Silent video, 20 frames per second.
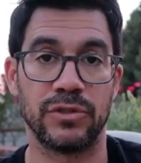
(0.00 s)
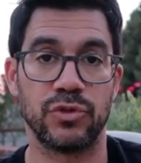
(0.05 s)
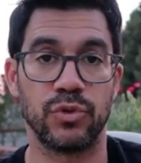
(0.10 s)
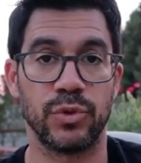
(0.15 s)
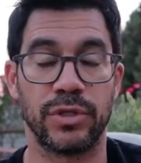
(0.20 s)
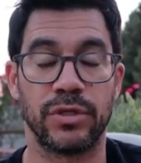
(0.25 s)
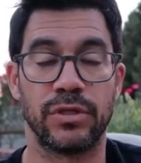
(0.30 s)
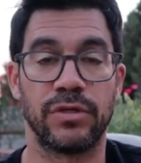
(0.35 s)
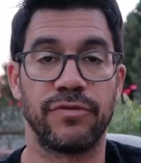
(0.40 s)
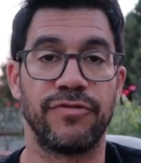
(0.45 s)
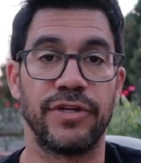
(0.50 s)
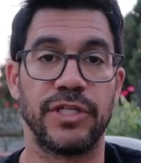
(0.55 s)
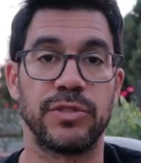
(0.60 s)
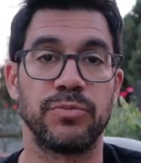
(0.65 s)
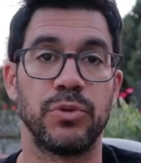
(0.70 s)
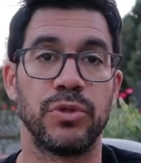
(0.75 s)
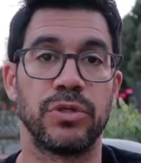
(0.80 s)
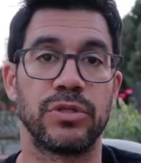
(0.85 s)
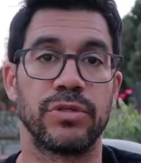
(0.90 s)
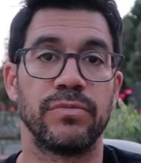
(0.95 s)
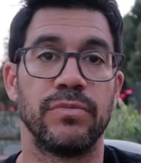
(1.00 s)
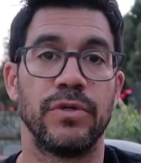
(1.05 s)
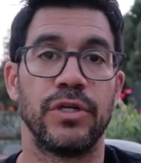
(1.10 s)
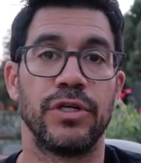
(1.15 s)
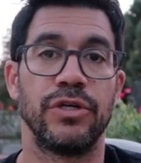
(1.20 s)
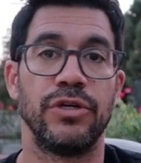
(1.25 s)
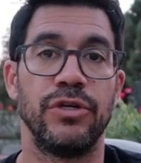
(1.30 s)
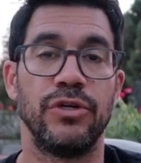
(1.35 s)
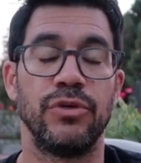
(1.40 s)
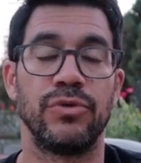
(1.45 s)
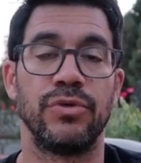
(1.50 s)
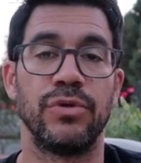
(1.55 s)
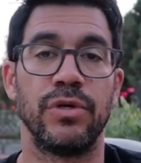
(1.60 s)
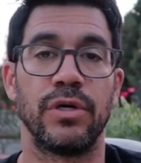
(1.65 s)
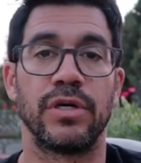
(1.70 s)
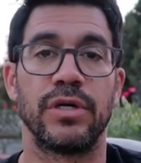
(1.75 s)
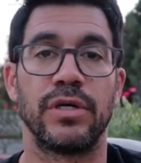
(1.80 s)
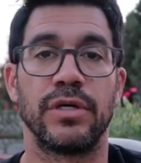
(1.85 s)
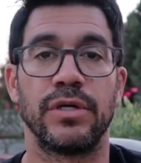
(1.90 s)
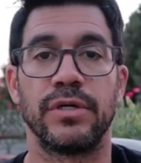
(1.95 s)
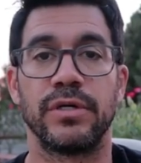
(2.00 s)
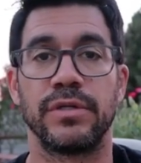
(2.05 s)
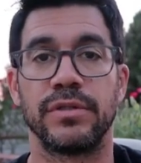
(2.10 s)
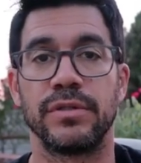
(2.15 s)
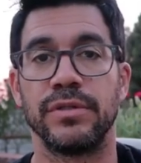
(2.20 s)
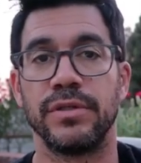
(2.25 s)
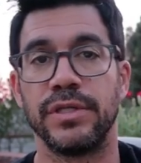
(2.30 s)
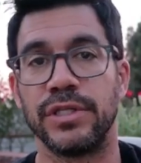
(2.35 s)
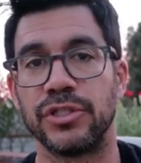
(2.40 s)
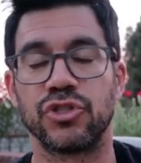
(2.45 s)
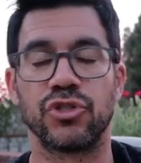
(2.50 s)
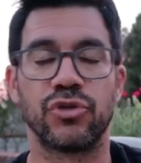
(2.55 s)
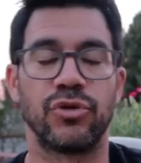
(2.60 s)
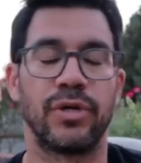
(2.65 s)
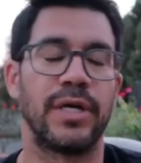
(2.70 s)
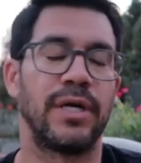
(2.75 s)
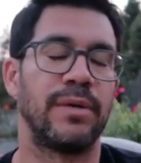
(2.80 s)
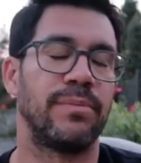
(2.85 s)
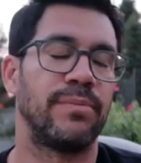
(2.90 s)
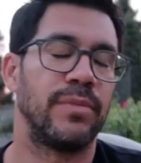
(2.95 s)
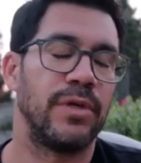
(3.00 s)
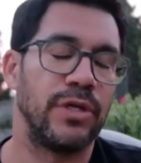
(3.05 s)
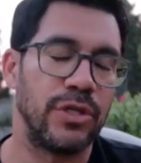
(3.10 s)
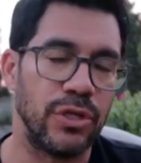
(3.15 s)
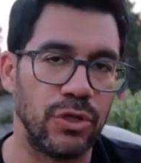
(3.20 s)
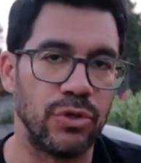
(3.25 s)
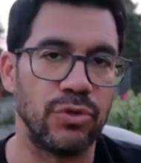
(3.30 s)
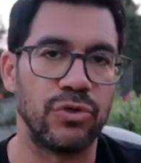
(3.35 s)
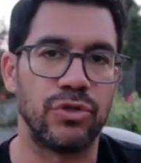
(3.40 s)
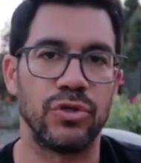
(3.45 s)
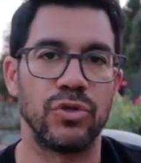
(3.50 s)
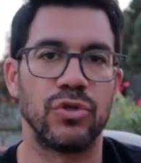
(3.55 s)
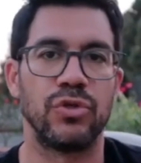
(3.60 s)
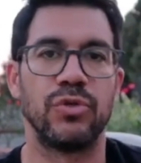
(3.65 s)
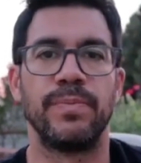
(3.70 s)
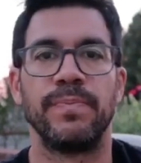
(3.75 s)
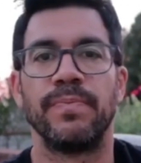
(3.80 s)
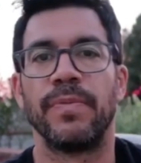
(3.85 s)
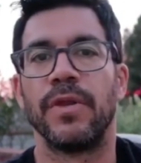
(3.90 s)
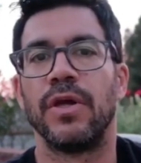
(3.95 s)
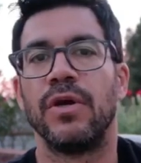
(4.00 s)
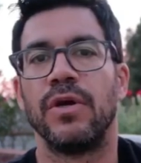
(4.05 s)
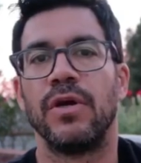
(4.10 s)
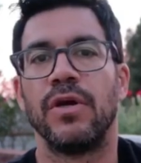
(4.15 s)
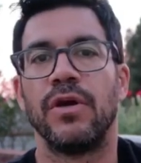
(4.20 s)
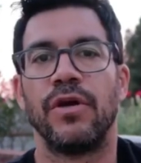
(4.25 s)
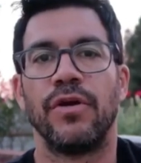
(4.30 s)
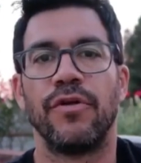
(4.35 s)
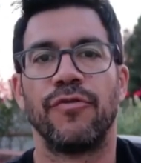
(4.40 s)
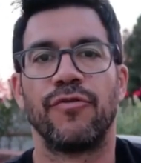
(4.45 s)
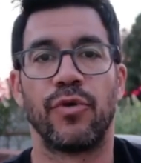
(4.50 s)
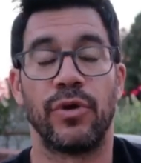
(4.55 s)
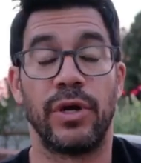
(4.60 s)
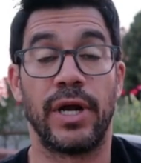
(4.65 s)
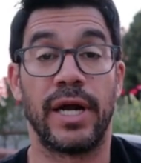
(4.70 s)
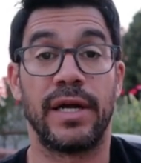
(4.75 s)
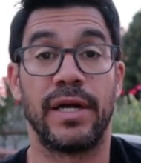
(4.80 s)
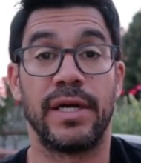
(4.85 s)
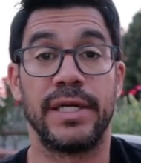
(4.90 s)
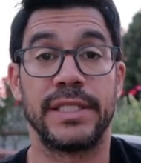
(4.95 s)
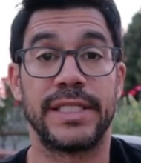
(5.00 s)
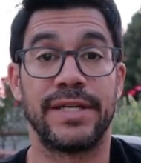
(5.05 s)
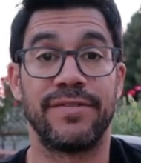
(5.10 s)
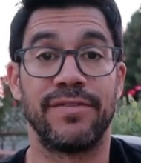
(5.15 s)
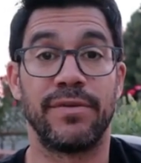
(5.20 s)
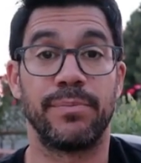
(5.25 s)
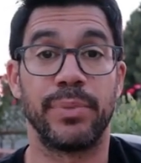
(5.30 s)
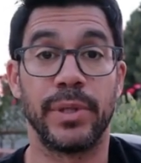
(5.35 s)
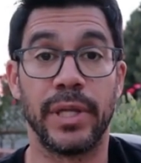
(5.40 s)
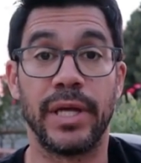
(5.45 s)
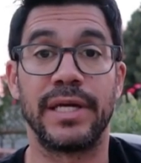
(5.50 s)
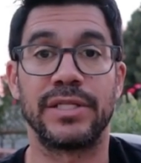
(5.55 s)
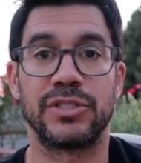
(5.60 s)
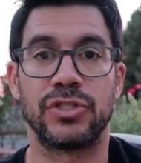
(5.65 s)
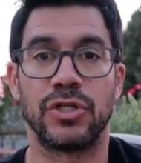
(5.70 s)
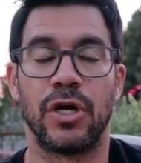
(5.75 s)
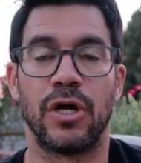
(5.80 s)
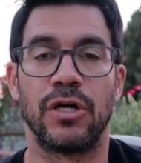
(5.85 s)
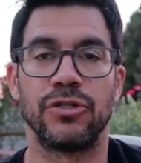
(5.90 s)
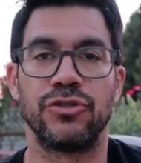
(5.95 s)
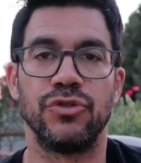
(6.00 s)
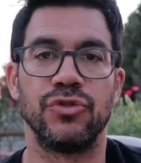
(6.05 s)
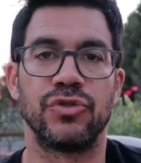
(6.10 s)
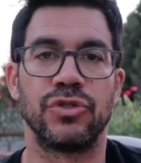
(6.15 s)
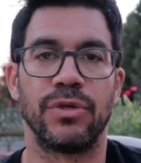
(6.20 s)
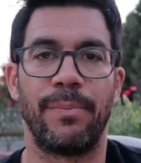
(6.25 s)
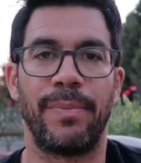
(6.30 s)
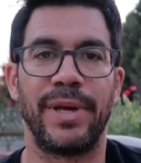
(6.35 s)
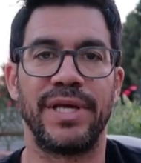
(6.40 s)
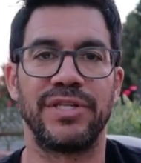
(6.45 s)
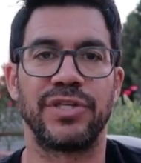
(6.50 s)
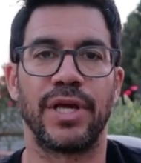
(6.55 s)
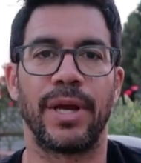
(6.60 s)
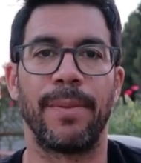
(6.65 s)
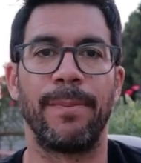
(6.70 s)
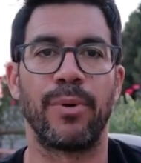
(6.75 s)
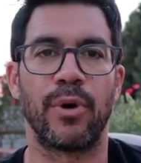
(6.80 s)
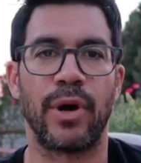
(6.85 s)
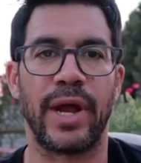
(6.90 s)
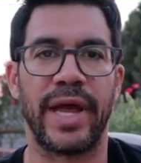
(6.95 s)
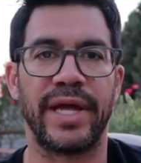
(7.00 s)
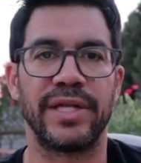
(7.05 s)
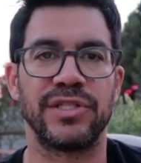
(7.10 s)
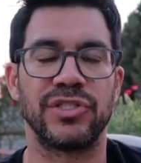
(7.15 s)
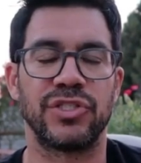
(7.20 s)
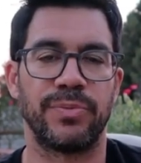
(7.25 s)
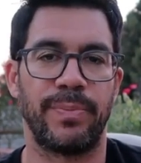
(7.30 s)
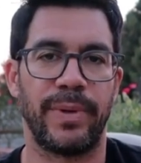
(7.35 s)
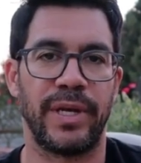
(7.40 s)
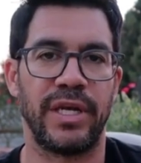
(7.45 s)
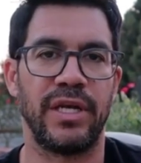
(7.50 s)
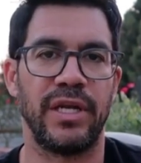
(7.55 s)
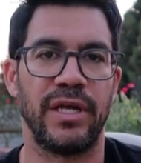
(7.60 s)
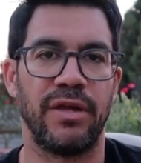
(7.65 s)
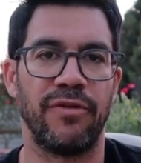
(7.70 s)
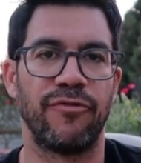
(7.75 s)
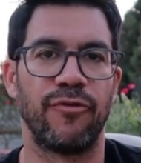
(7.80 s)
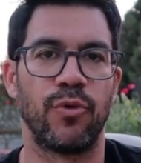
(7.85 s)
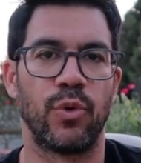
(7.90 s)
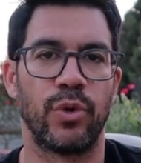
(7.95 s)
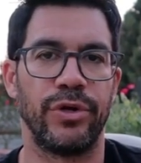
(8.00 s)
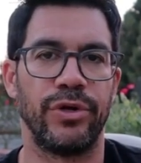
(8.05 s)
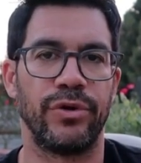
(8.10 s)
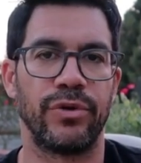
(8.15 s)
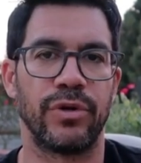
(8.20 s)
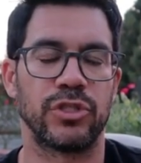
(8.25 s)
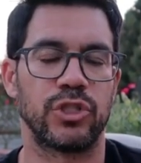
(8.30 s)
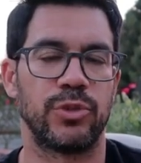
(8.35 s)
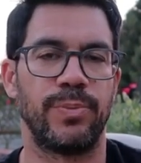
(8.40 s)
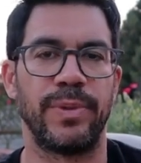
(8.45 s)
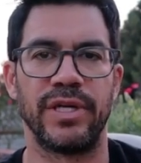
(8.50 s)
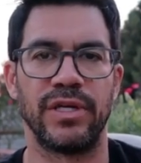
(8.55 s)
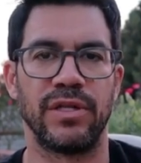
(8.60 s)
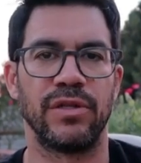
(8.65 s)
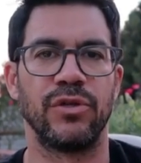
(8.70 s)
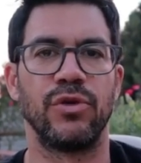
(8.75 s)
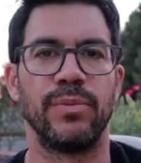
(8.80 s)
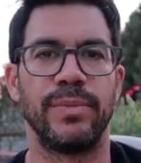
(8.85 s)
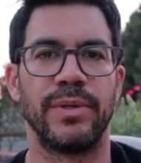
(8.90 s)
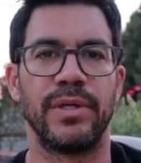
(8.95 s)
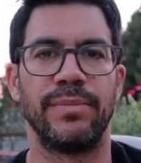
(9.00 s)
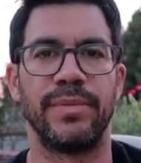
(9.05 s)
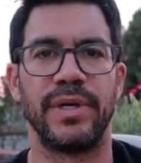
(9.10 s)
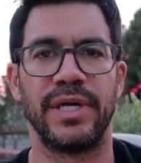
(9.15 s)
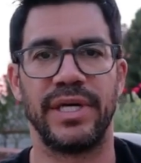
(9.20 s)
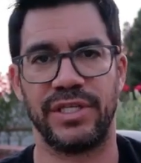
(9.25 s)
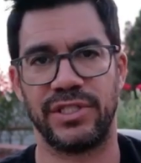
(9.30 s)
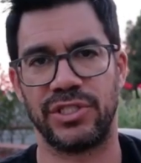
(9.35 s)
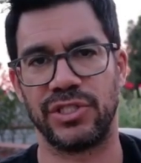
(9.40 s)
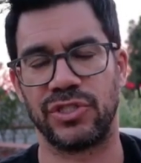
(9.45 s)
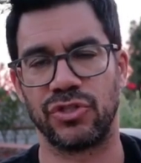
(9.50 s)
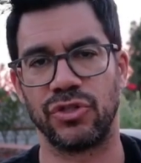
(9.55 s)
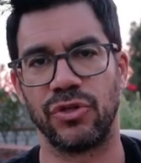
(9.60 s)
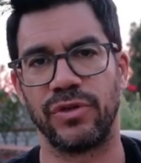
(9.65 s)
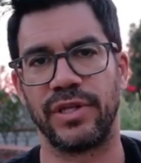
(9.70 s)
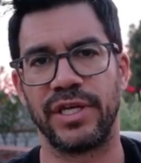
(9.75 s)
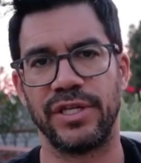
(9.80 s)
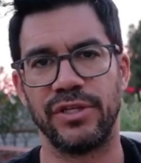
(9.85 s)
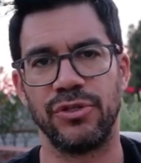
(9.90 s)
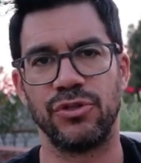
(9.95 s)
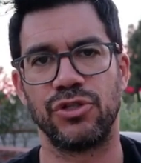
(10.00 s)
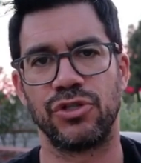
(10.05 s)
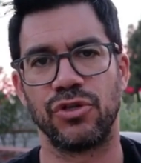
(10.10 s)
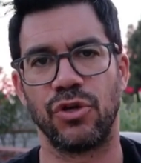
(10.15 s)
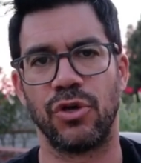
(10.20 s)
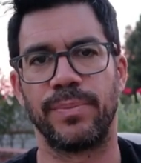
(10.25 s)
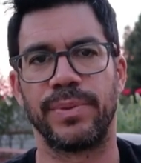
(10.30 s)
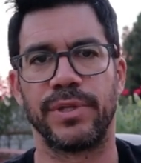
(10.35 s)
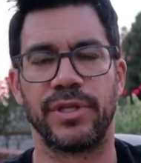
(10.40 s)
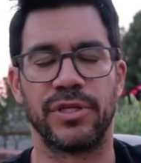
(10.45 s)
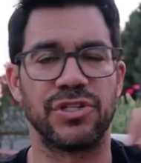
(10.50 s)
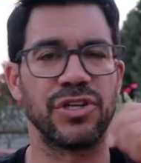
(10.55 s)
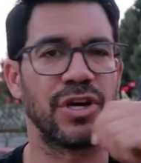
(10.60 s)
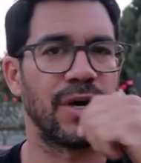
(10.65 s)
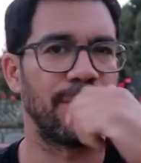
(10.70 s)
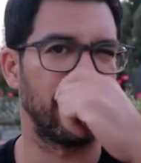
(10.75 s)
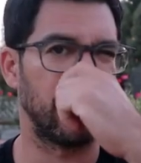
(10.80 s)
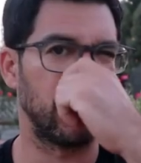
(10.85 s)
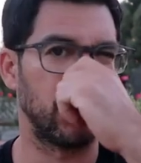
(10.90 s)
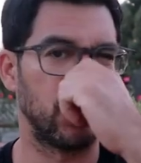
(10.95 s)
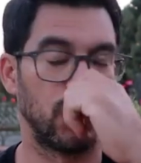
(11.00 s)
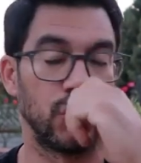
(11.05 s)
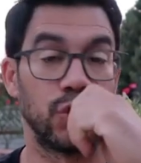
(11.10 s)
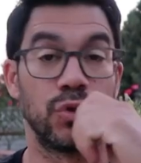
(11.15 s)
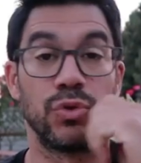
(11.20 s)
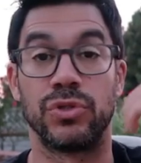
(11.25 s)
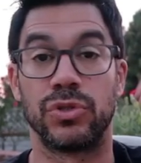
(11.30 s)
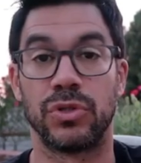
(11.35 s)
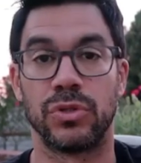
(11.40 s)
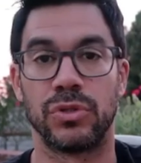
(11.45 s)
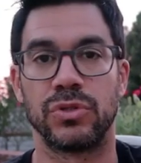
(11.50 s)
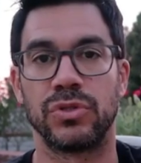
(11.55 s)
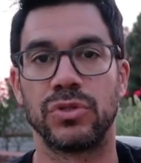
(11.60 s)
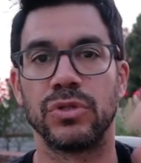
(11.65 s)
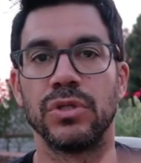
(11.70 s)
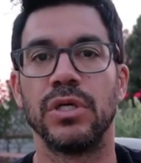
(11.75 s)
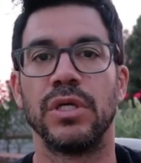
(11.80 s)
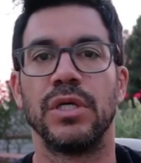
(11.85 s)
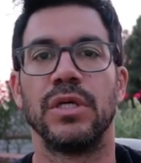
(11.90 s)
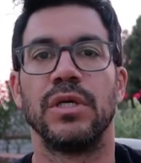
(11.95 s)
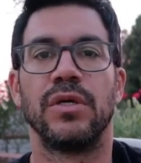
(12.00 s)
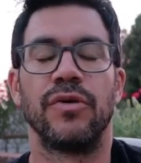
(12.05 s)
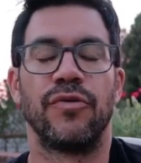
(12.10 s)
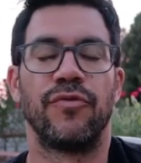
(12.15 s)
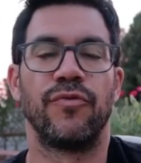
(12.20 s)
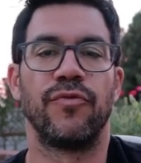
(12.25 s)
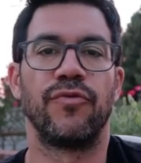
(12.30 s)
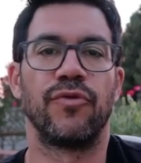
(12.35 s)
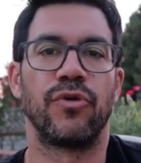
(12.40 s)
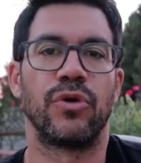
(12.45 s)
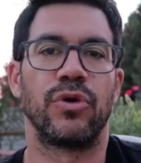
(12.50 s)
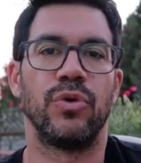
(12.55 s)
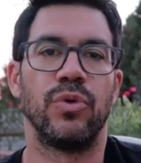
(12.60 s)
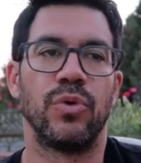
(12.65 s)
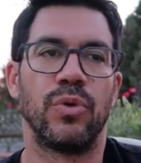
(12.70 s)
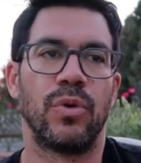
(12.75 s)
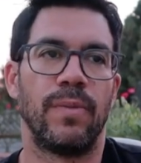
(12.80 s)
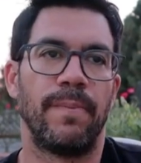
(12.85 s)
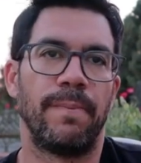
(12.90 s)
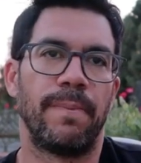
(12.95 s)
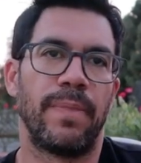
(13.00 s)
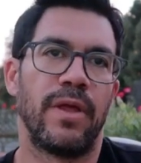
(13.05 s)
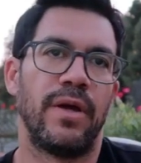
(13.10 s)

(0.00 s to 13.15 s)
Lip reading: Twitter, Facebook, Instagram, YouTube for $9.97, plus I'll do some basic brand spending for you. I'll spend a little bit of money just so that you show up on the top of the search results for Google.